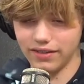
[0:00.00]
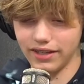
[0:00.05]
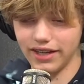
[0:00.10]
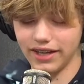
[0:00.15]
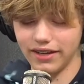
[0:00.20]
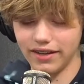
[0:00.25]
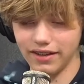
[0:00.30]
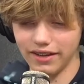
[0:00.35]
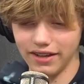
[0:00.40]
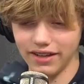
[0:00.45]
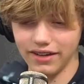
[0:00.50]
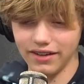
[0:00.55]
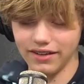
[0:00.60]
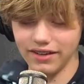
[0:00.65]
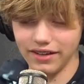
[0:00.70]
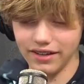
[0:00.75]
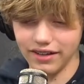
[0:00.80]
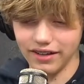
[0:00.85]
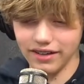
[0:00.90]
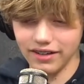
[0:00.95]
dead, and
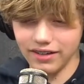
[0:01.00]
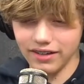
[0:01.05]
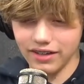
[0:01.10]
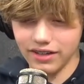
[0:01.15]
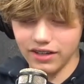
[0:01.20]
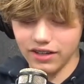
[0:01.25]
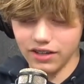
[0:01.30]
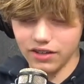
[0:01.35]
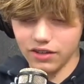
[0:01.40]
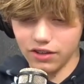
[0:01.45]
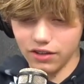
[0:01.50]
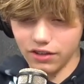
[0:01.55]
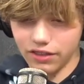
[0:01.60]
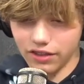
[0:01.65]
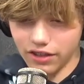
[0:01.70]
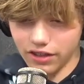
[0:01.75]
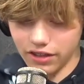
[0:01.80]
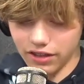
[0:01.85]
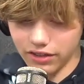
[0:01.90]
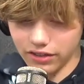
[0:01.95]
uh,
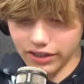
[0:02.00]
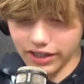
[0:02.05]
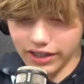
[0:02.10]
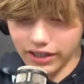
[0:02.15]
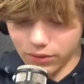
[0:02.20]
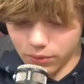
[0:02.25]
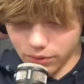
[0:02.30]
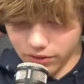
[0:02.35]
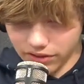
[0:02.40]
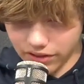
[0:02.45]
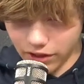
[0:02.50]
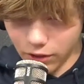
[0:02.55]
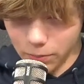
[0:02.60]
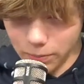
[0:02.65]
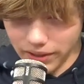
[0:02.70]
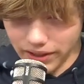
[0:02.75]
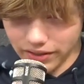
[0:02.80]
the lady who is helping